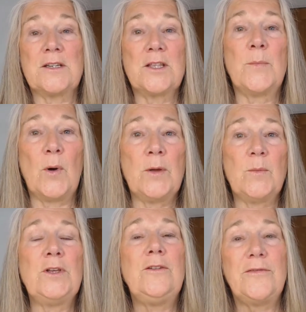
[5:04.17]
to the point
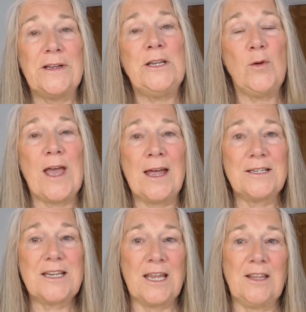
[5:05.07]
where you feel you
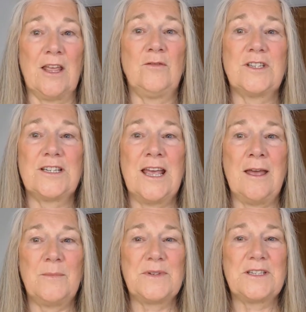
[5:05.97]
can take those
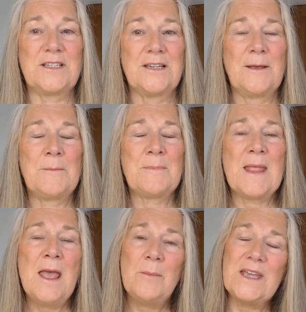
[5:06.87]
steps.
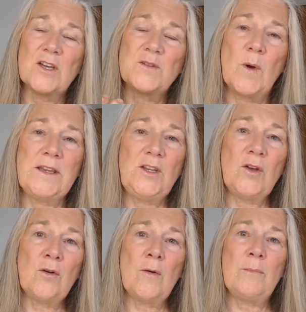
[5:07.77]
Because when
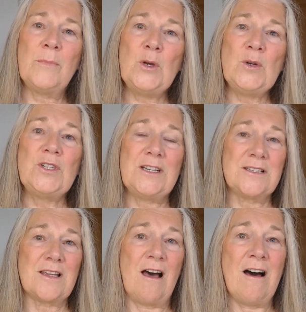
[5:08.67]
your mood
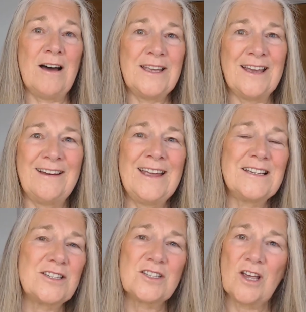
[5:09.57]
is higher,
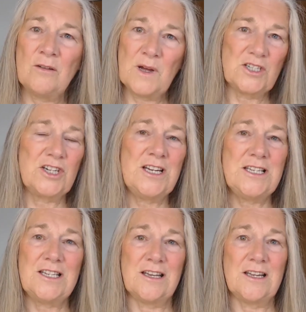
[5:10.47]
it's so much
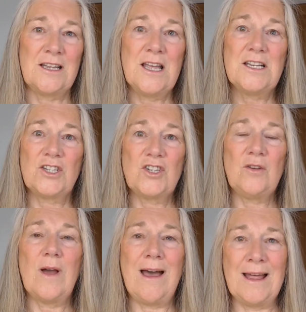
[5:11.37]
easier
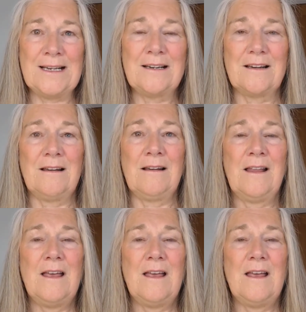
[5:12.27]
to handle